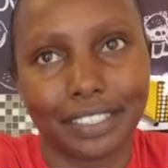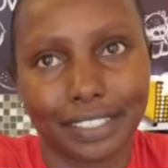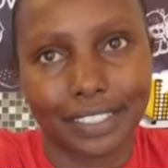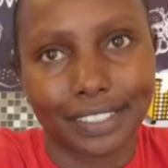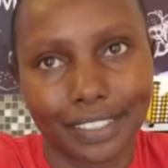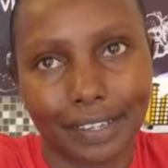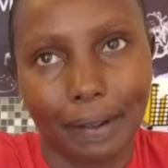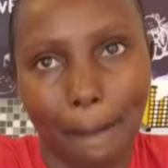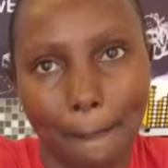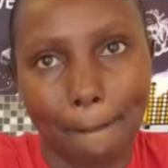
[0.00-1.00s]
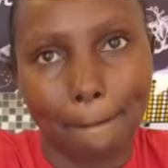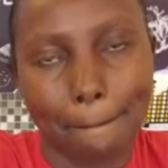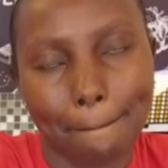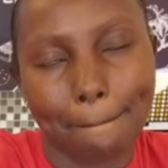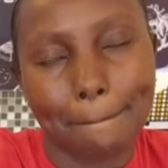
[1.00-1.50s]
Alright, I like that, I
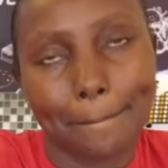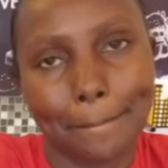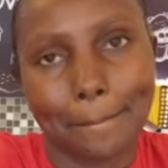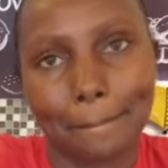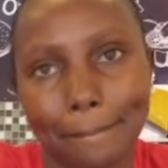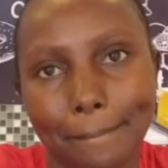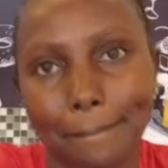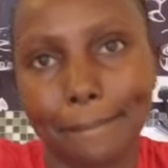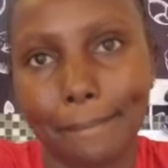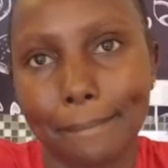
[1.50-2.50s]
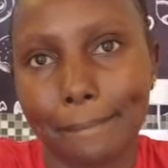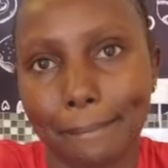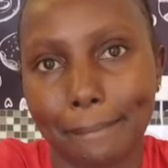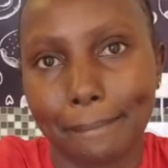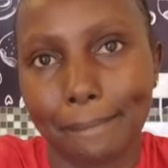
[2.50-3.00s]
like that. So
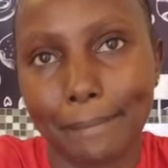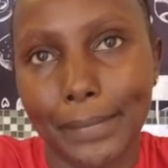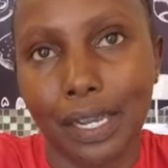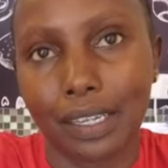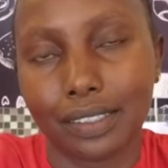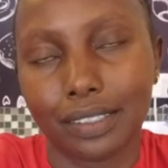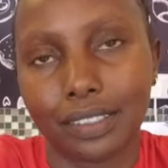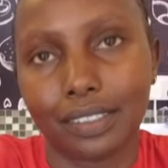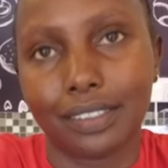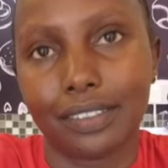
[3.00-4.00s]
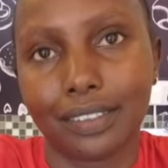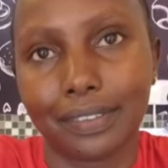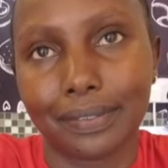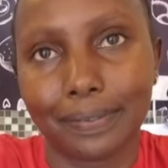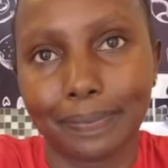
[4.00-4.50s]
Fiona, she's a good
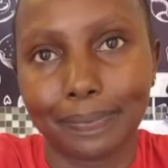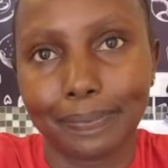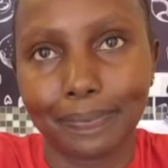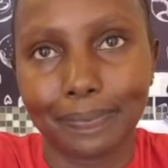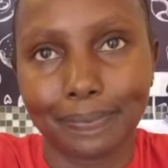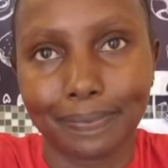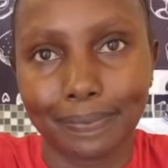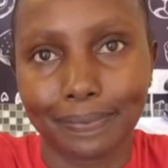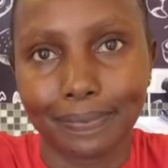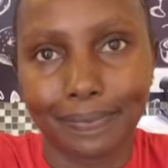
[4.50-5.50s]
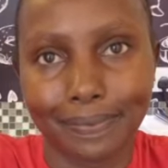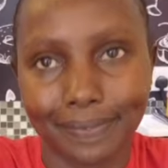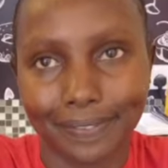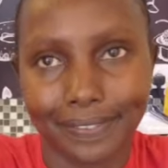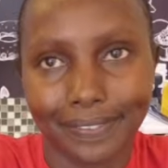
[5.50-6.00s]
pastry chef. She says
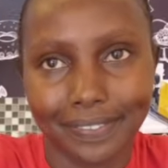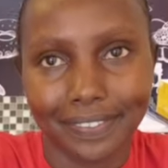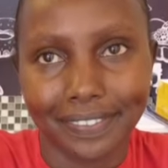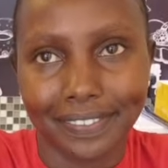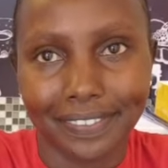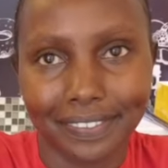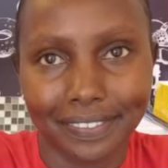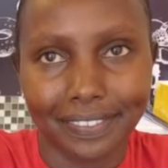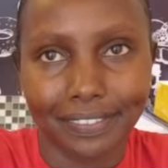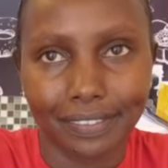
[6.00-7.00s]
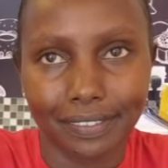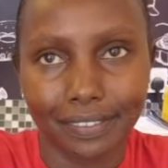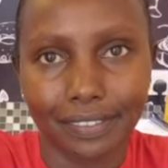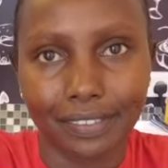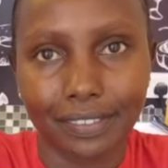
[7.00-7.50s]
she can bake, you know. I'm going to
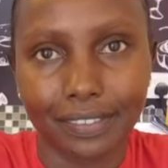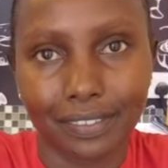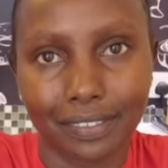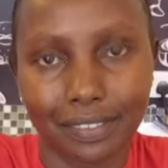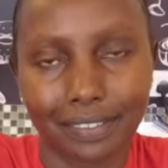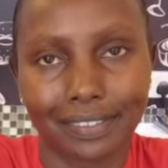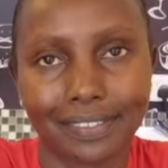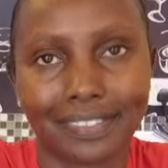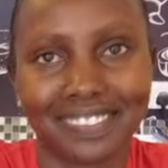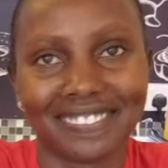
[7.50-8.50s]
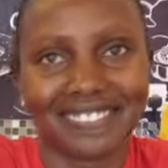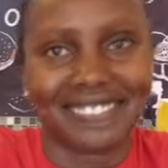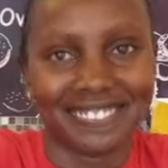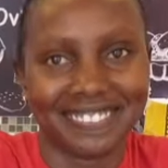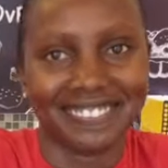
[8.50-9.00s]
taste her cake one day.
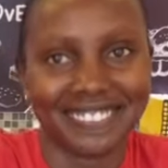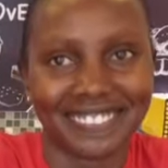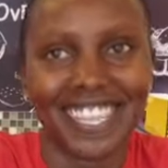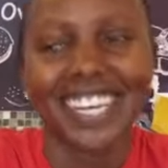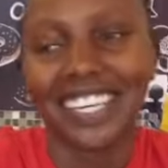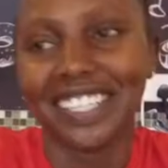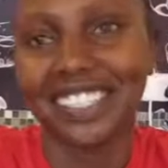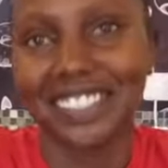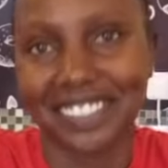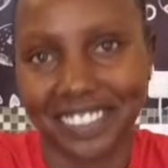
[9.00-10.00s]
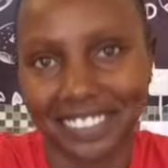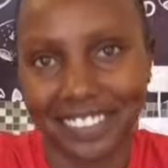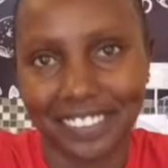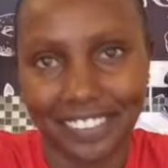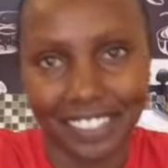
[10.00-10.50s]
And if cake is
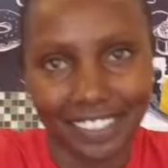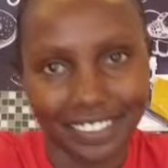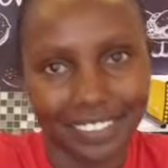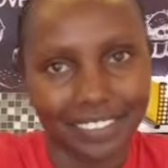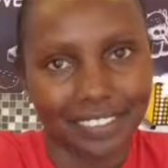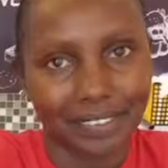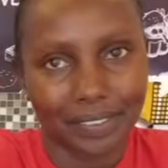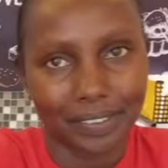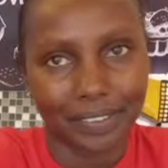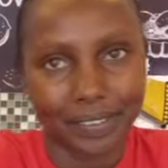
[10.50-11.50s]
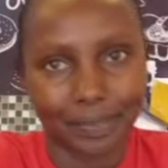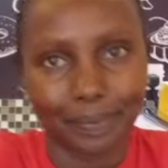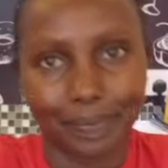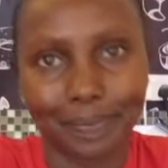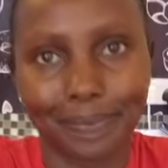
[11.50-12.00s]
good, I put her in my
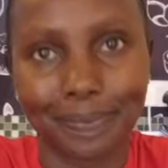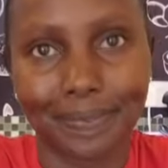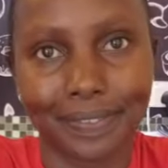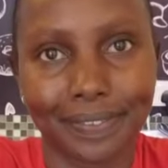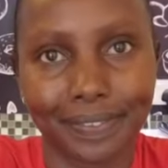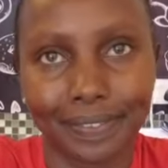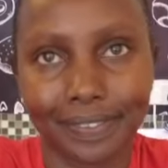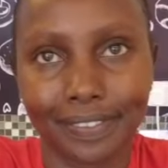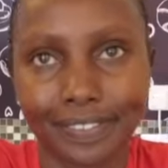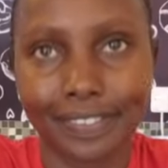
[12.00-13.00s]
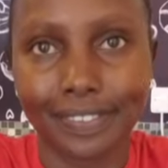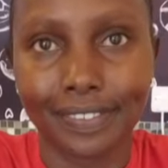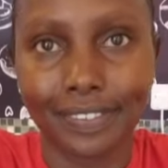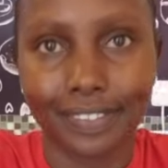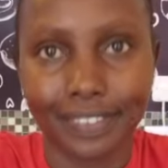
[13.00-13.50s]
restaurant. So viewers and
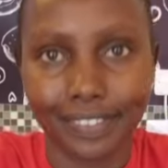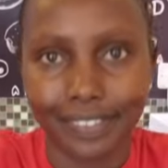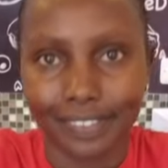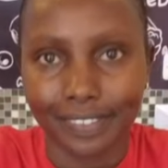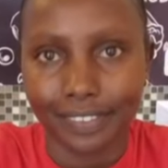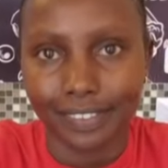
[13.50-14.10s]
subscribers,